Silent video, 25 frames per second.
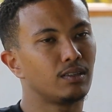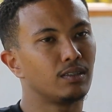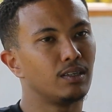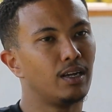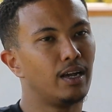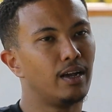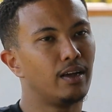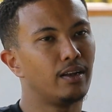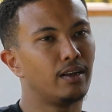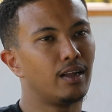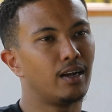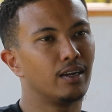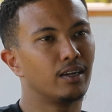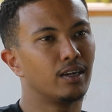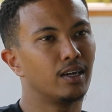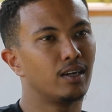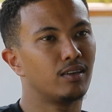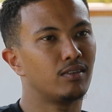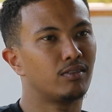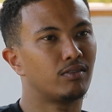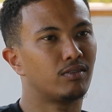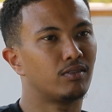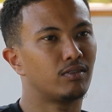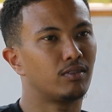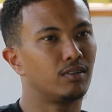And I
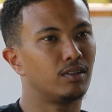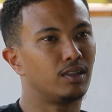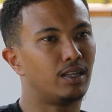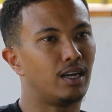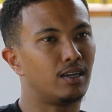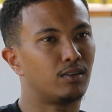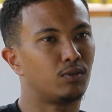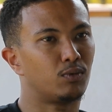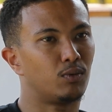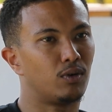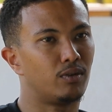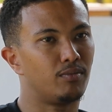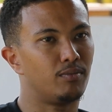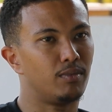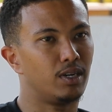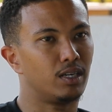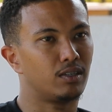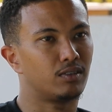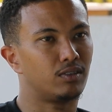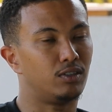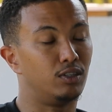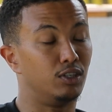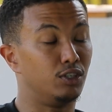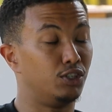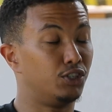guess that's what
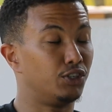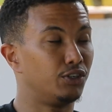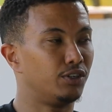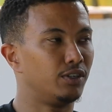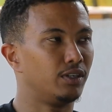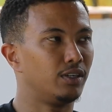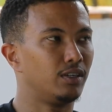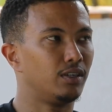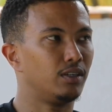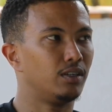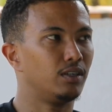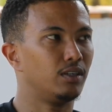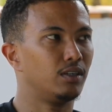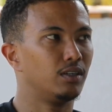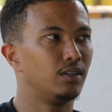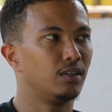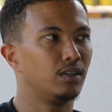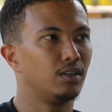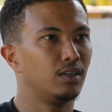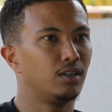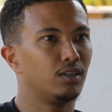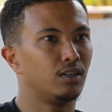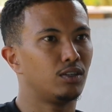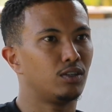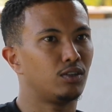makes the journey
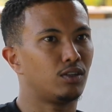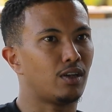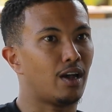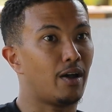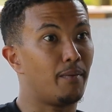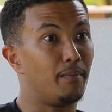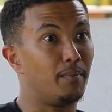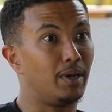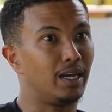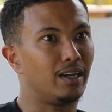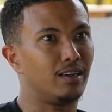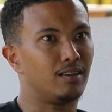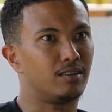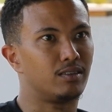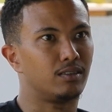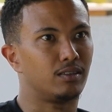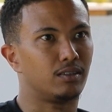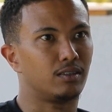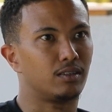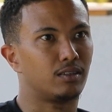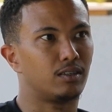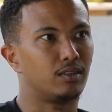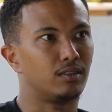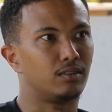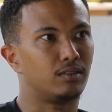
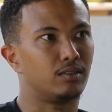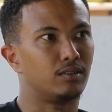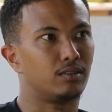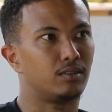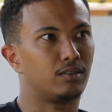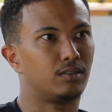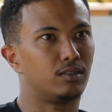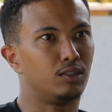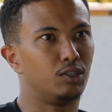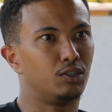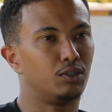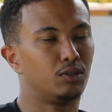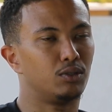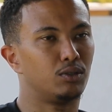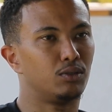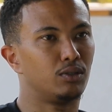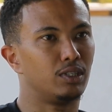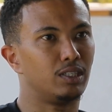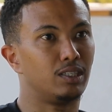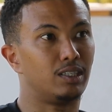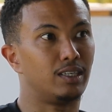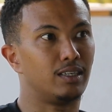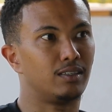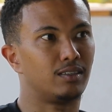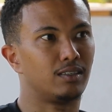amazing, because
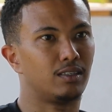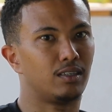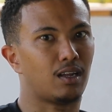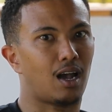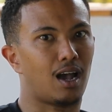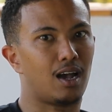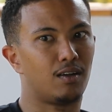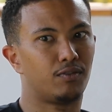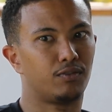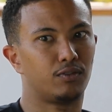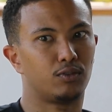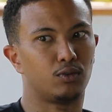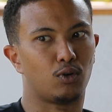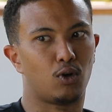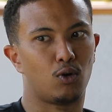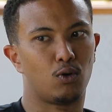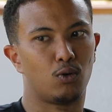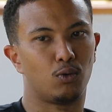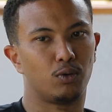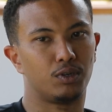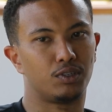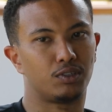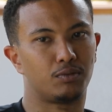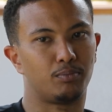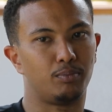it doesn't have to
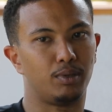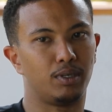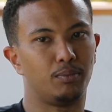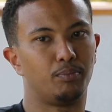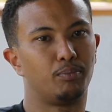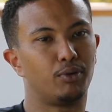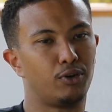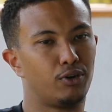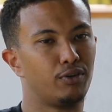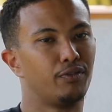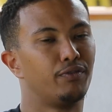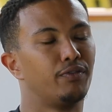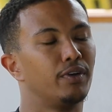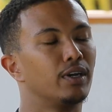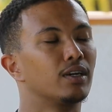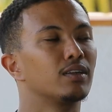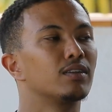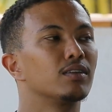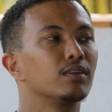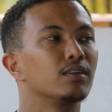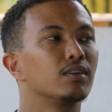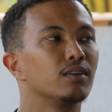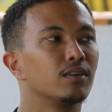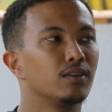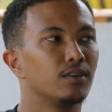always be
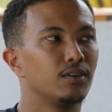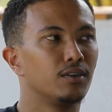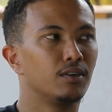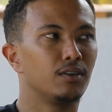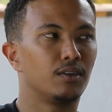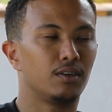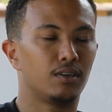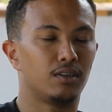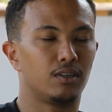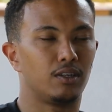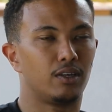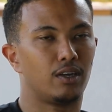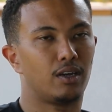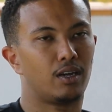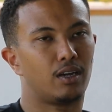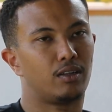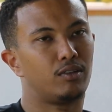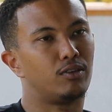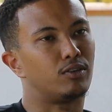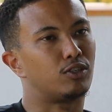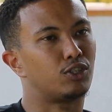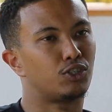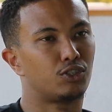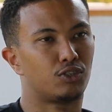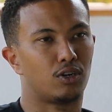perfect. Yeah,
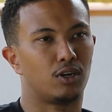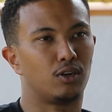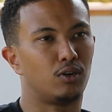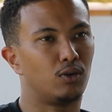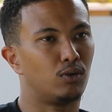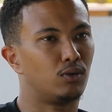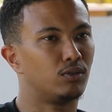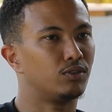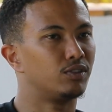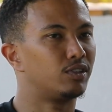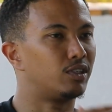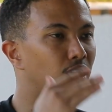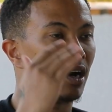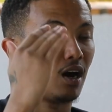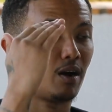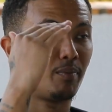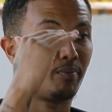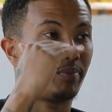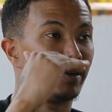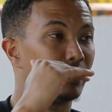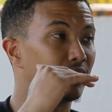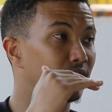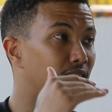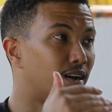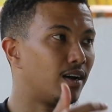the struggles, the
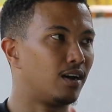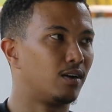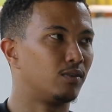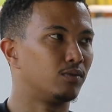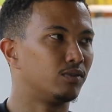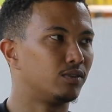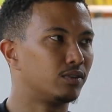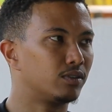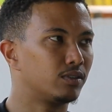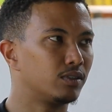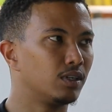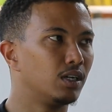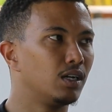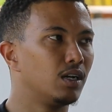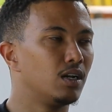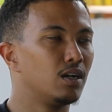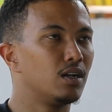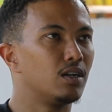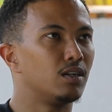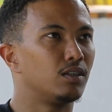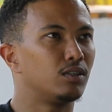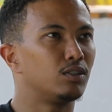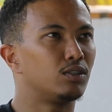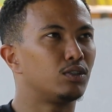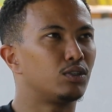up and downs.
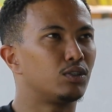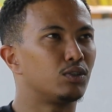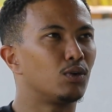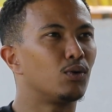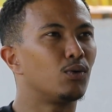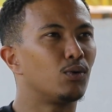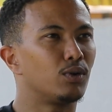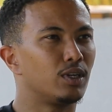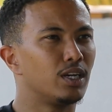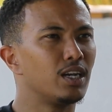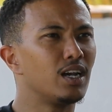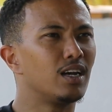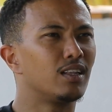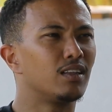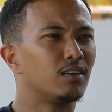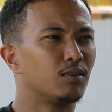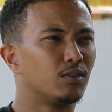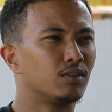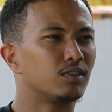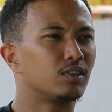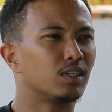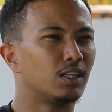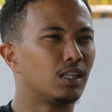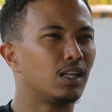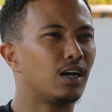Yeah, sure. So yeah, there
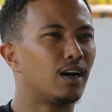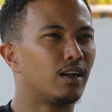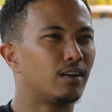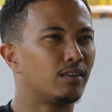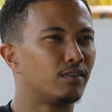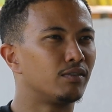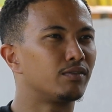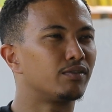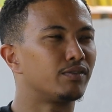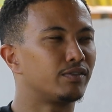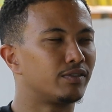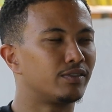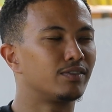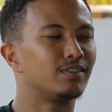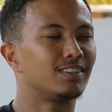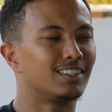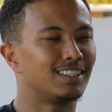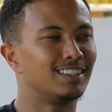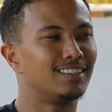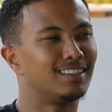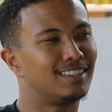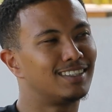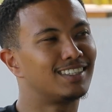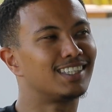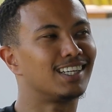was a lot of
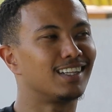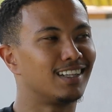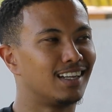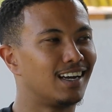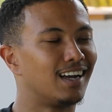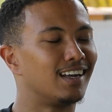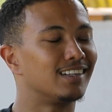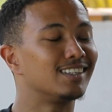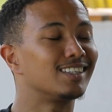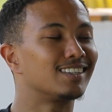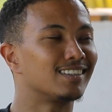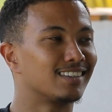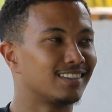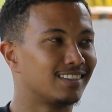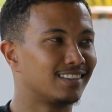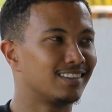this and that.